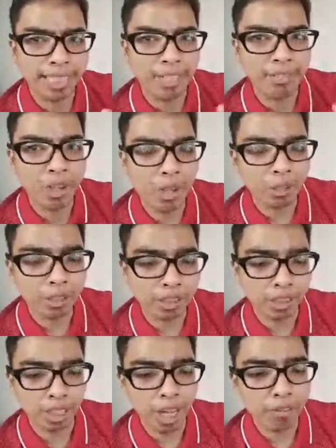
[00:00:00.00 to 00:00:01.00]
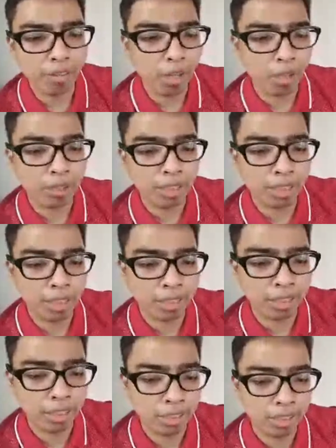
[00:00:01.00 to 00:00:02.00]
of all
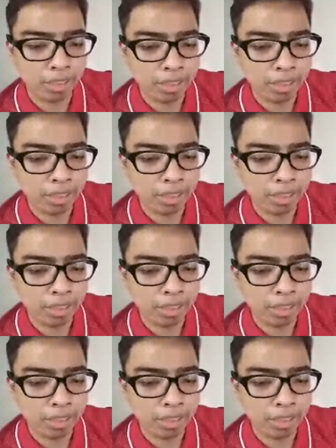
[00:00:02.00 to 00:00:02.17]
the